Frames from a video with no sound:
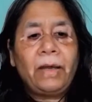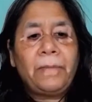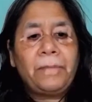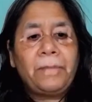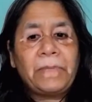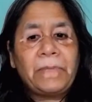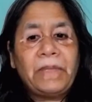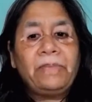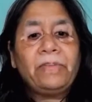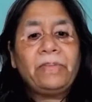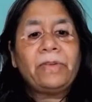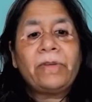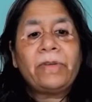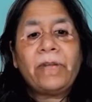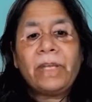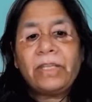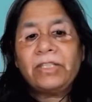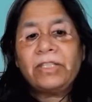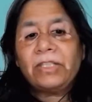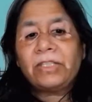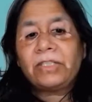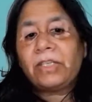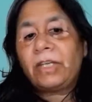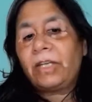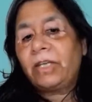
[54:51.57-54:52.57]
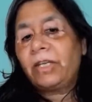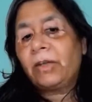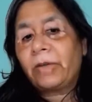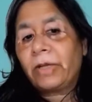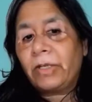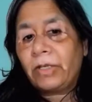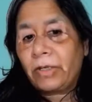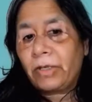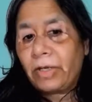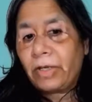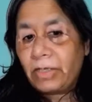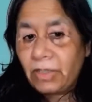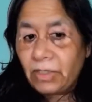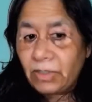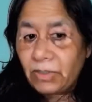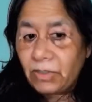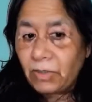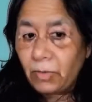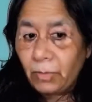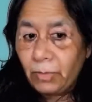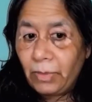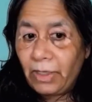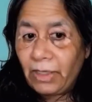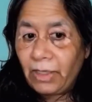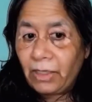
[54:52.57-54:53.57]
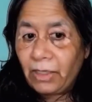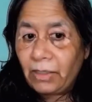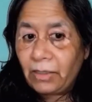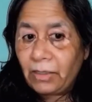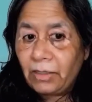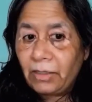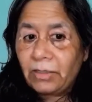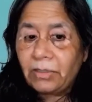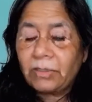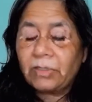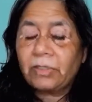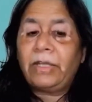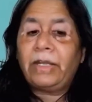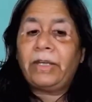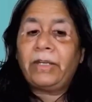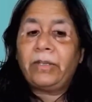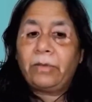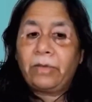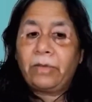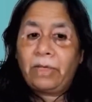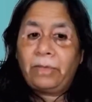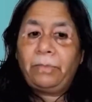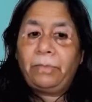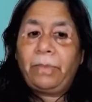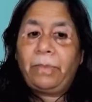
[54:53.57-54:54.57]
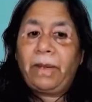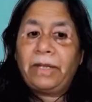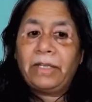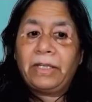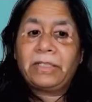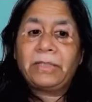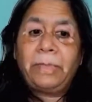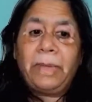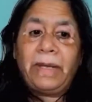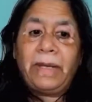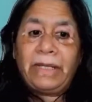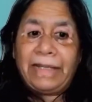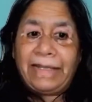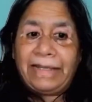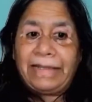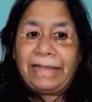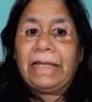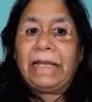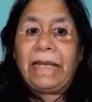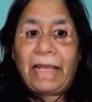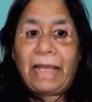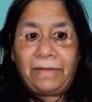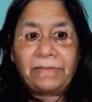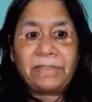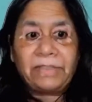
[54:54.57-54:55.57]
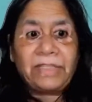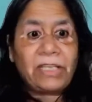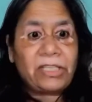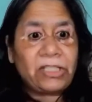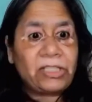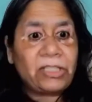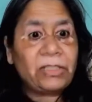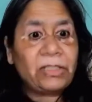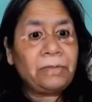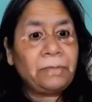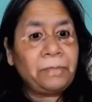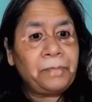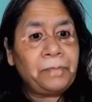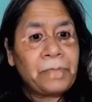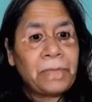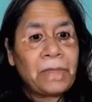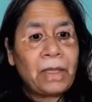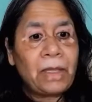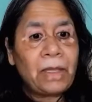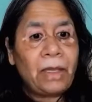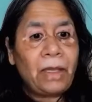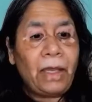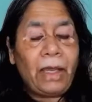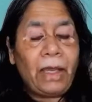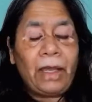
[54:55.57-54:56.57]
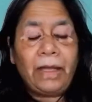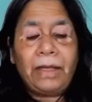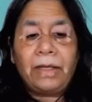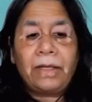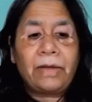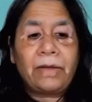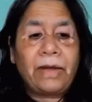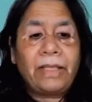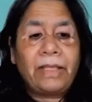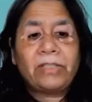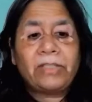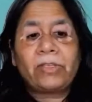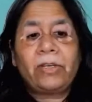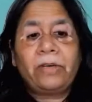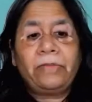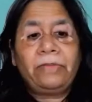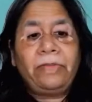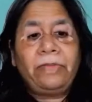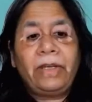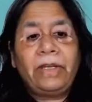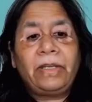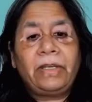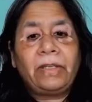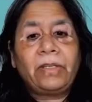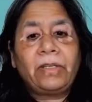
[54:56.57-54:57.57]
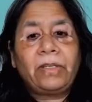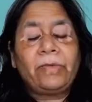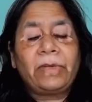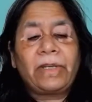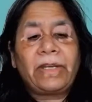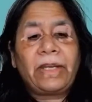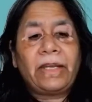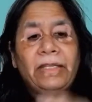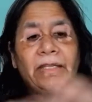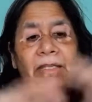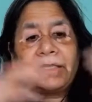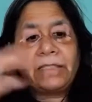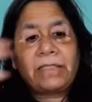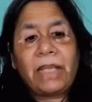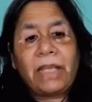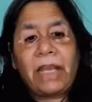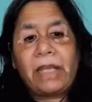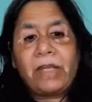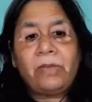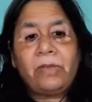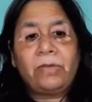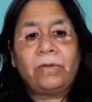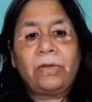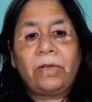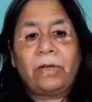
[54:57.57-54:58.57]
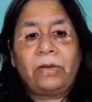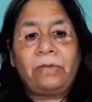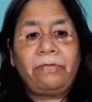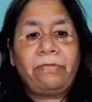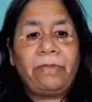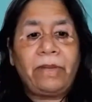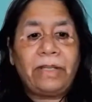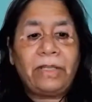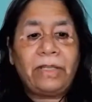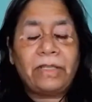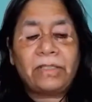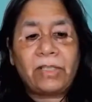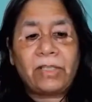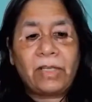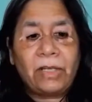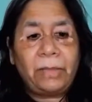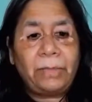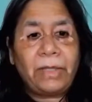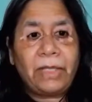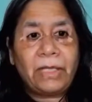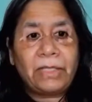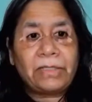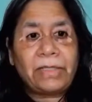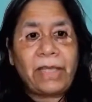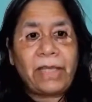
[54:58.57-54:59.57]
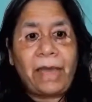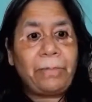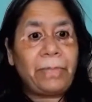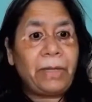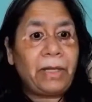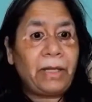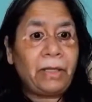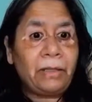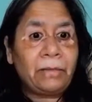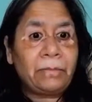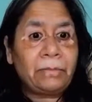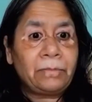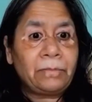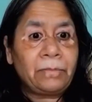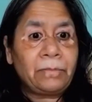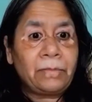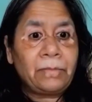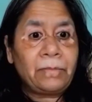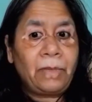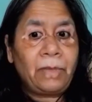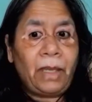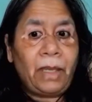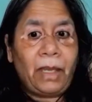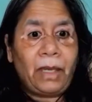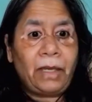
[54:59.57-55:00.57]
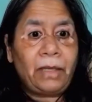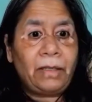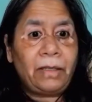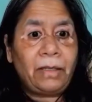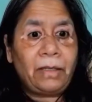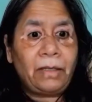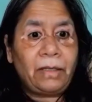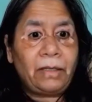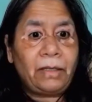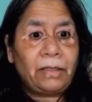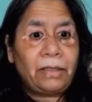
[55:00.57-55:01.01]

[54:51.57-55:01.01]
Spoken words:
If you register, you're going to get the Zoom link so that you can participate in the live session, and rest of it, you will get the schedule on when the streaming is happening, and